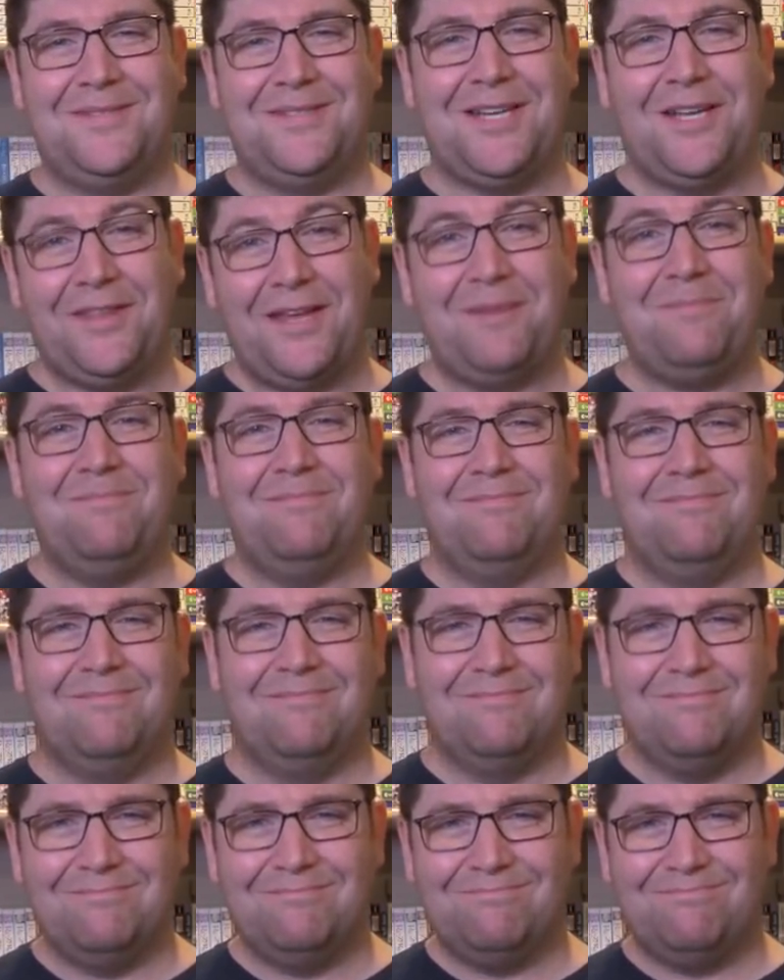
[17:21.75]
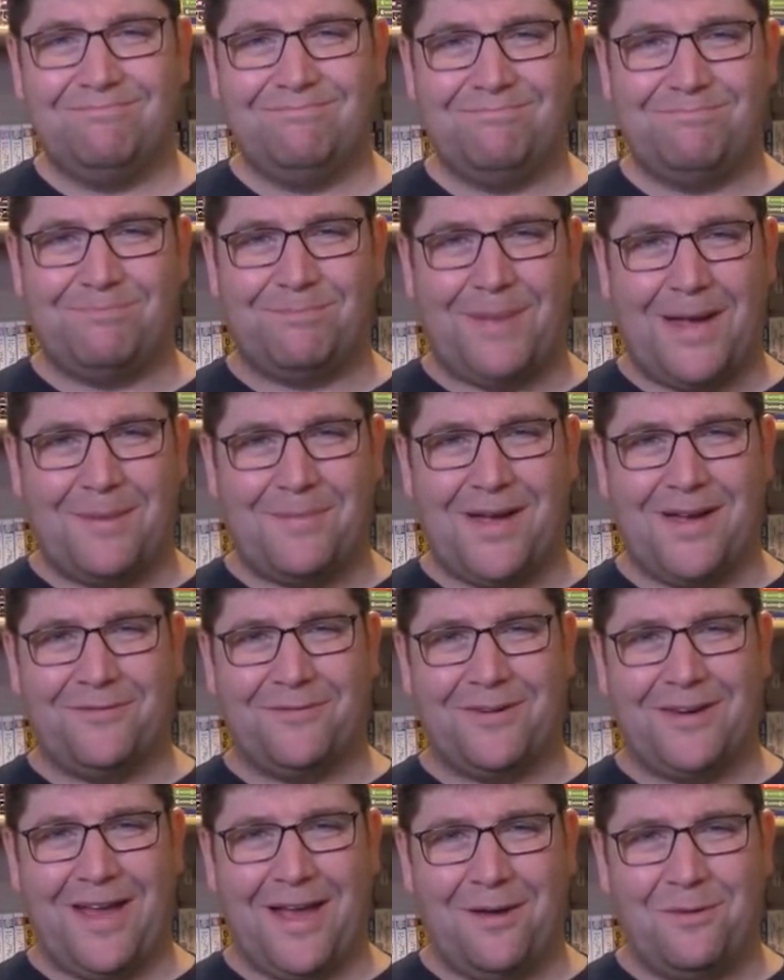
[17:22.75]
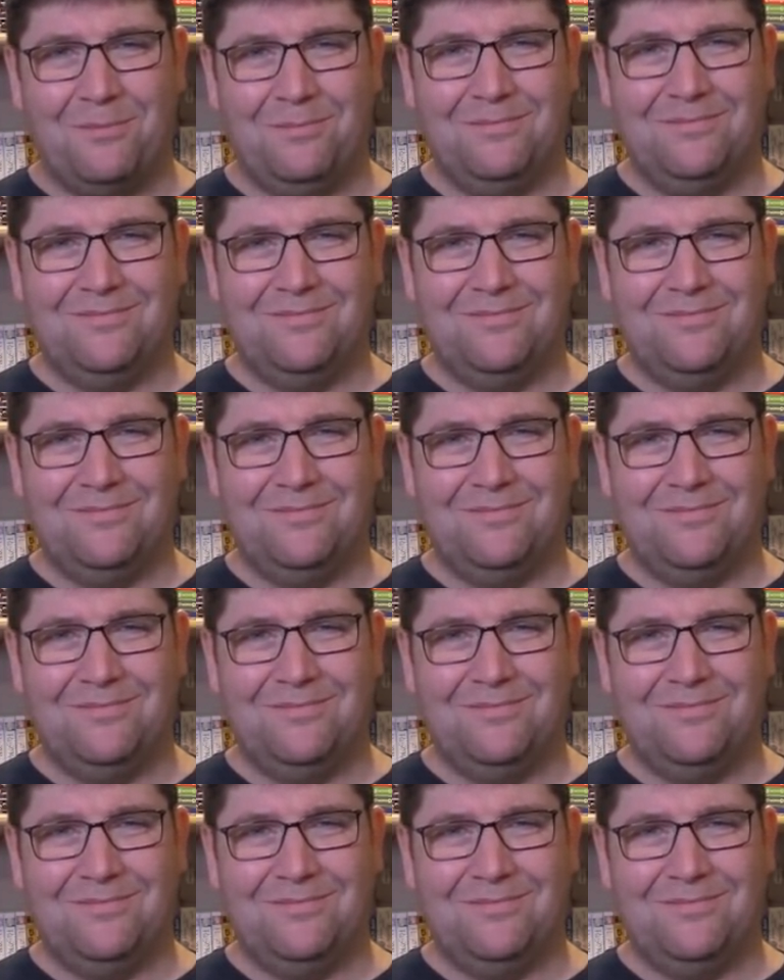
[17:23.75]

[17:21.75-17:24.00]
Till then, bye-bye for now.